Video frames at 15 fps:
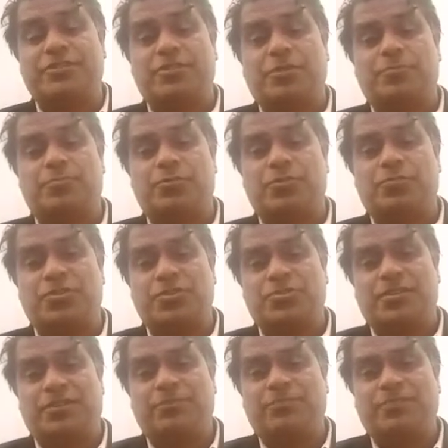top
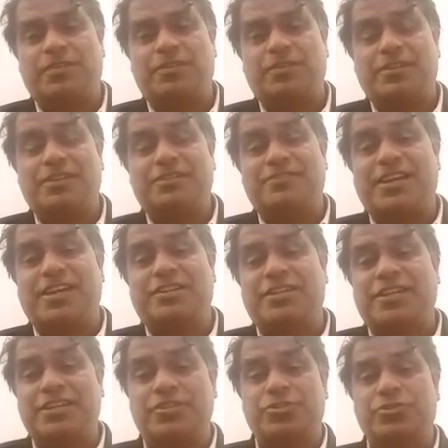university,
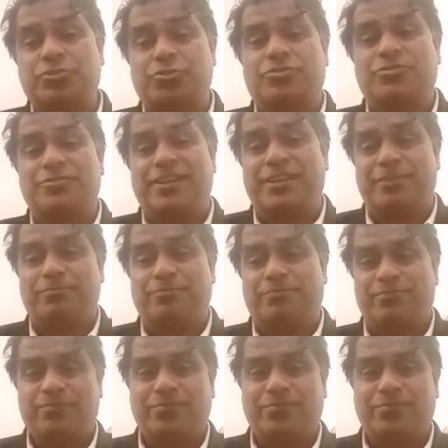that is your dream.